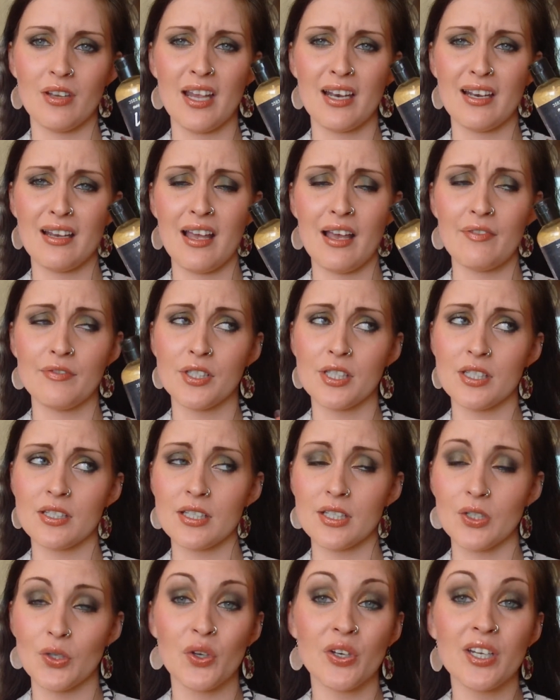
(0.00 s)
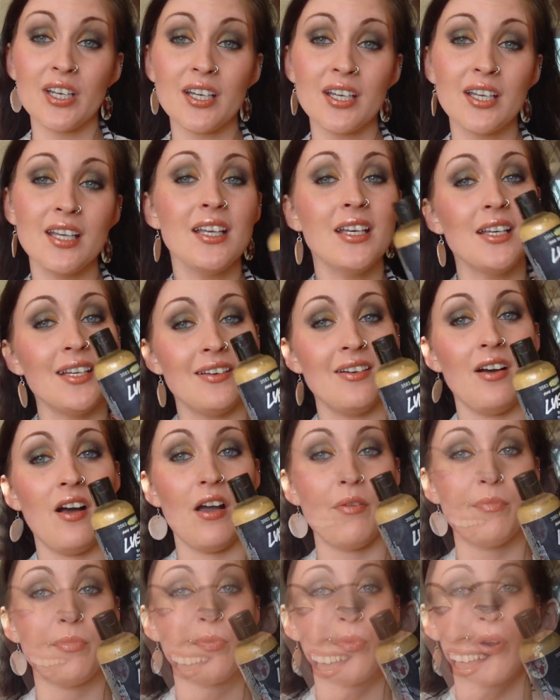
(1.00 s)
and ever since I got it,
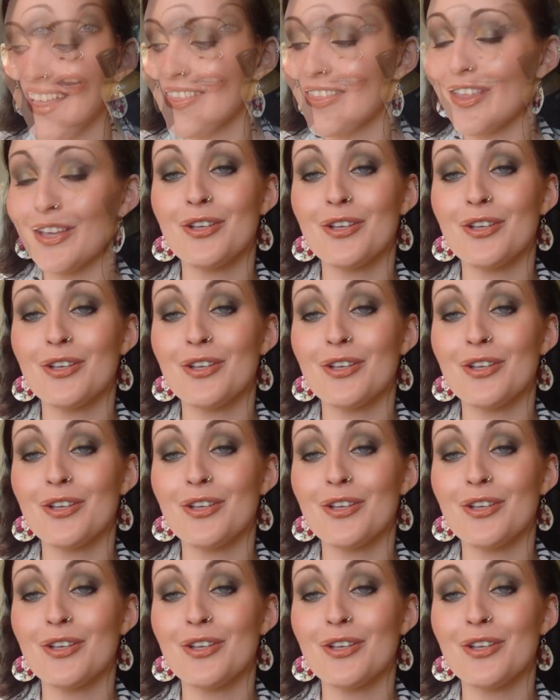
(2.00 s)
I've been wearing it.